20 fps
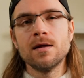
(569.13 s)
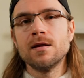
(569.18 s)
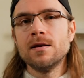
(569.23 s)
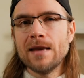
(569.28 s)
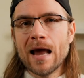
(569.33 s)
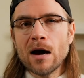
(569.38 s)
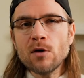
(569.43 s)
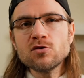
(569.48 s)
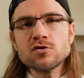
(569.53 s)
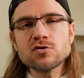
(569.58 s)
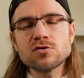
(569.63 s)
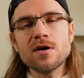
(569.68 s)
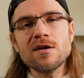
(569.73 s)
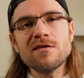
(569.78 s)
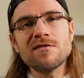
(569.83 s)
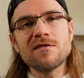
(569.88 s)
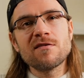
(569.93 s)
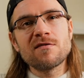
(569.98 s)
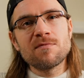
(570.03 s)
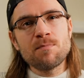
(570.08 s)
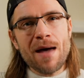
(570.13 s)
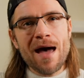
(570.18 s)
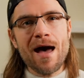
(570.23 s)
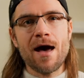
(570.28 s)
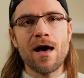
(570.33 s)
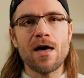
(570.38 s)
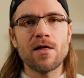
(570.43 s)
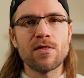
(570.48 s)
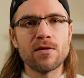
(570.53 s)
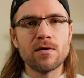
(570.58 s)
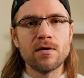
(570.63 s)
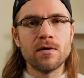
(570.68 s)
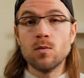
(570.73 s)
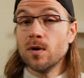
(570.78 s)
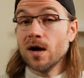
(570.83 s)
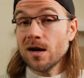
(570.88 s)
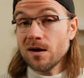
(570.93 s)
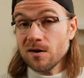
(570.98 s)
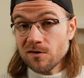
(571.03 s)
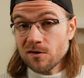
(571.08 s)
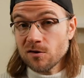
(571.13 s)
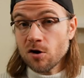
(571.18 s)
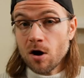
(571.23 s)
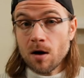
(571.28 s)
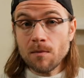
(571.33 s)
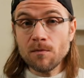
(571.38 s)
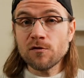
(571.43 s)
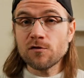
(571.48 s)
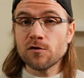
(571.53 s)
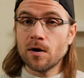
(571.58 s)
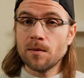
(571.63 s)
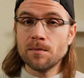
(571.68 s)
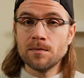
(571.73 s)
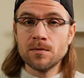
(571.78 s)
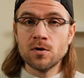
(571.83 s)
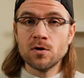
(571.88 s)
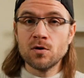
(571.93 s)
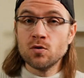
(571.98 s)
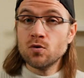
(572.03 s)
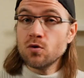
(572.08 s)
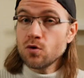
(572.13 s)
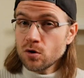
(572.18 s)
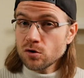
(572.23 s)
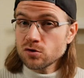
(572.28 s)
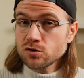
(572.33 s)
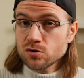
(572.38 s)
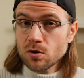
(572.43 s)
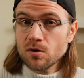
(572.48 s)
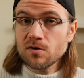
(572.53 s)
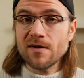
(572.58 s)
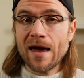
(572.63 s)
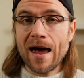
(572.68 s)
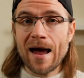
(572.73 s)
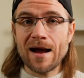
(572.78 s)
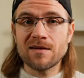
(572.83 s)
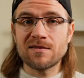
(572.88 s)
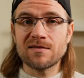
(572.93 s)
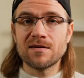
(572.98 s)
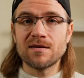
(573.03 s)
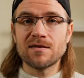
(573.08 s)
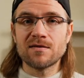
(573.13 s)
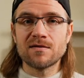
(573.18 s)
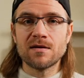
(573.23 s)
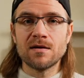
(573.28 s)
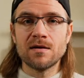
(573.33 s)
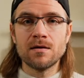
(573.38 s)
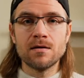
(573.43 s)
Now trace its path. Where does it come from? Who controls access?